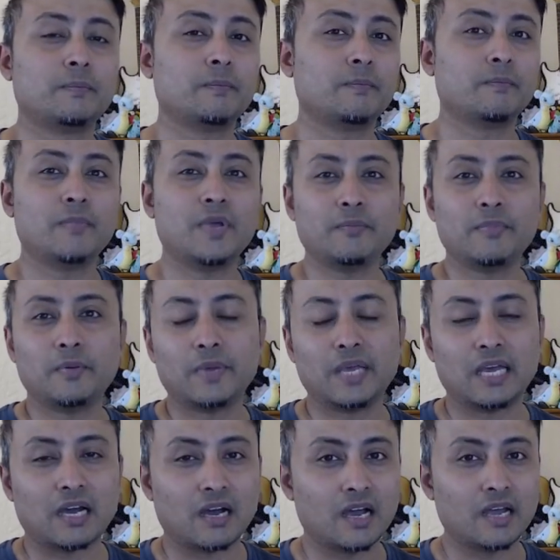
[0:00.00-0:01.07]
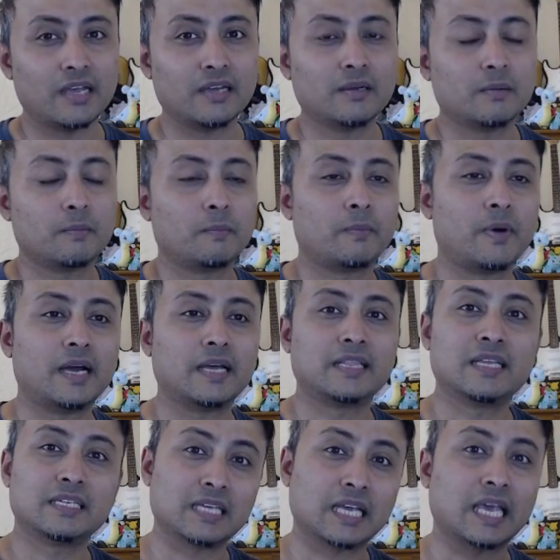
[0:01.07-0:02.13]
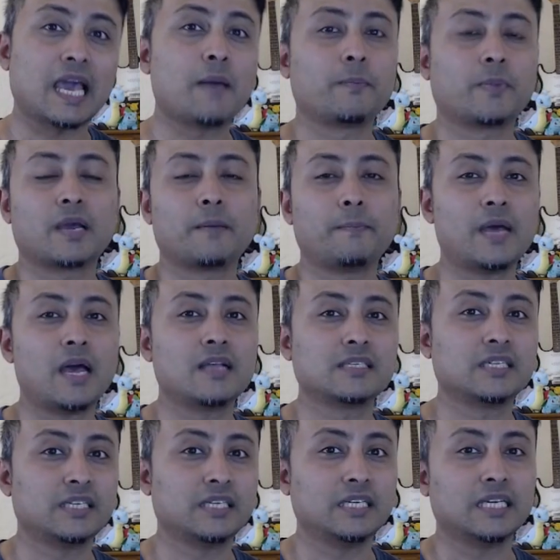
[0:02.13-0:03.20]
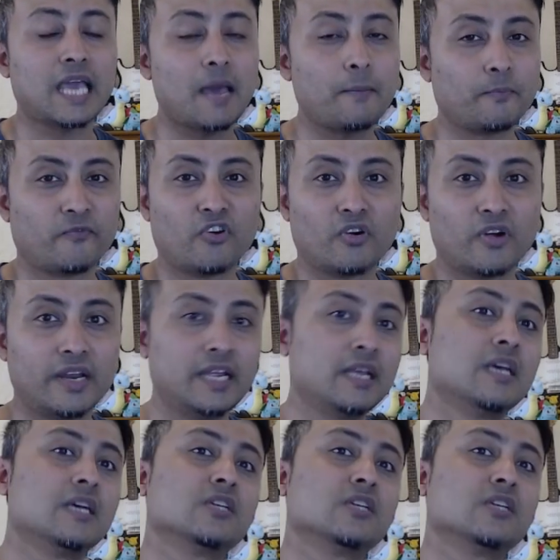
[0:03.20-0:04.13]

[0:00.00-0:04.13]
maybe a bit higher, but there's a capacity cap for it.